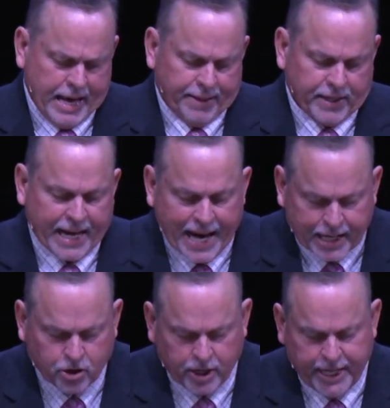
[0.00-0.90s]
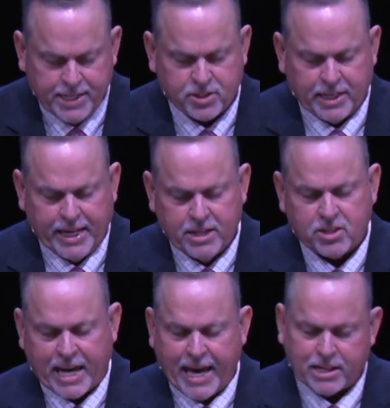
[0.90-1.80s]
The guy agrees, and he and his
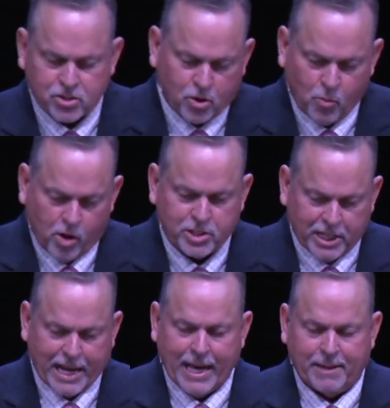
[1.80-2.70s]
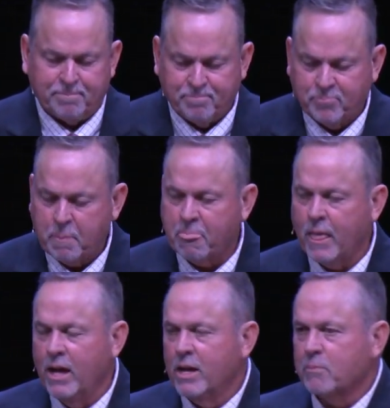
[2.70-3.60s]
cat start watching the game.
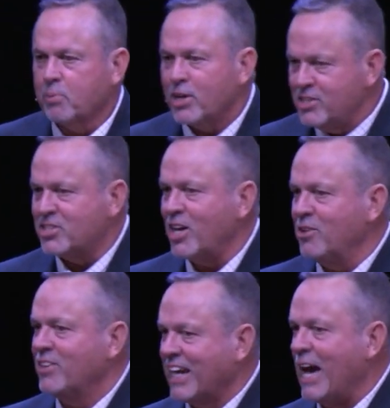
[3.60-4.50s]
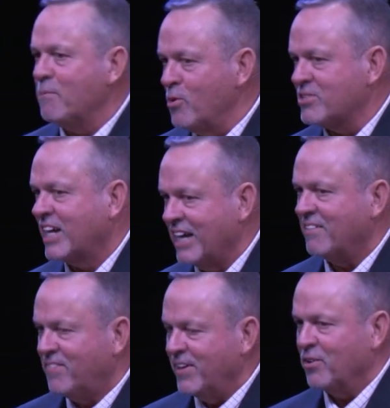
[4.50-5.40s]
Pretty soon, the Cowboys kick a
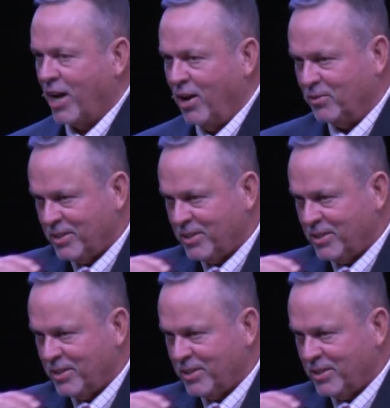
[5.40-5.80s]
field goal.